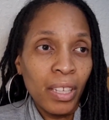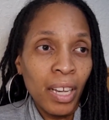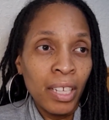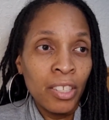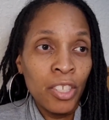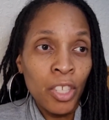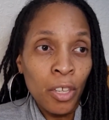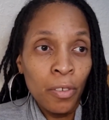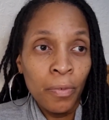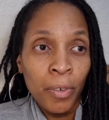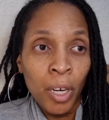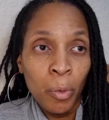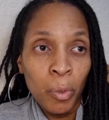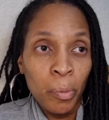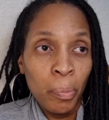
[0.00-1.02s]
so far
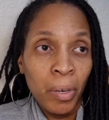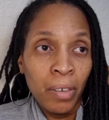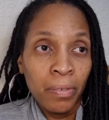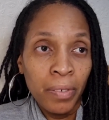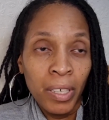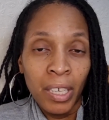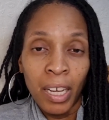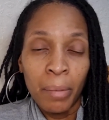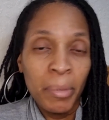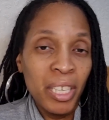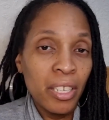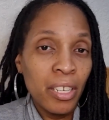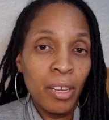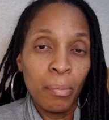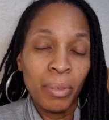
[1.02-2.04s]
with Buffer, I mean,
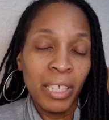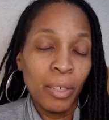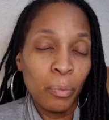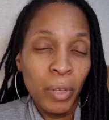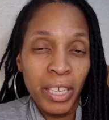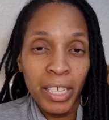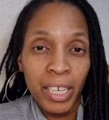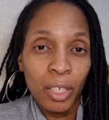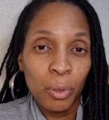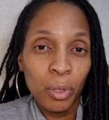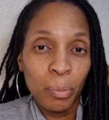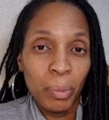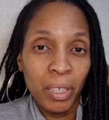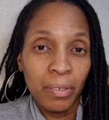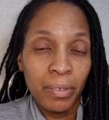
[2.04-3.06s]
you can plan way ahead with
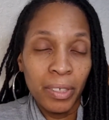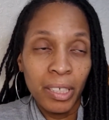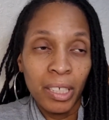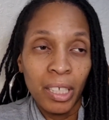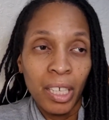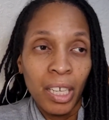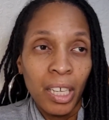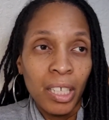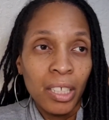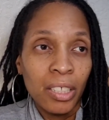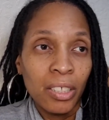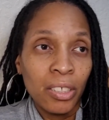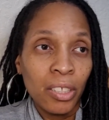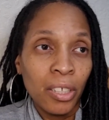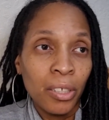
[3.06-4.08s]
Buffer.
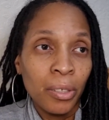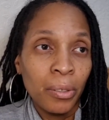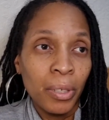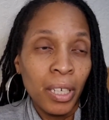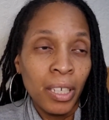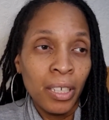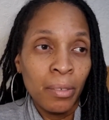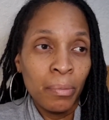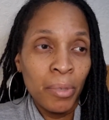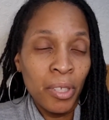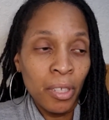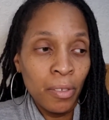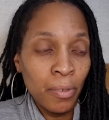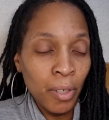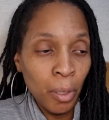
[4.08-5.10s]
So
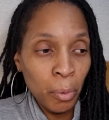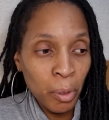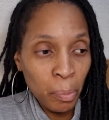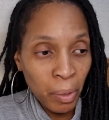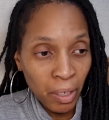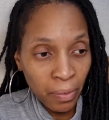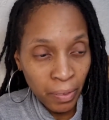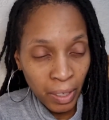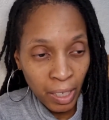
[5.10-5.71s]
so far with Buffer,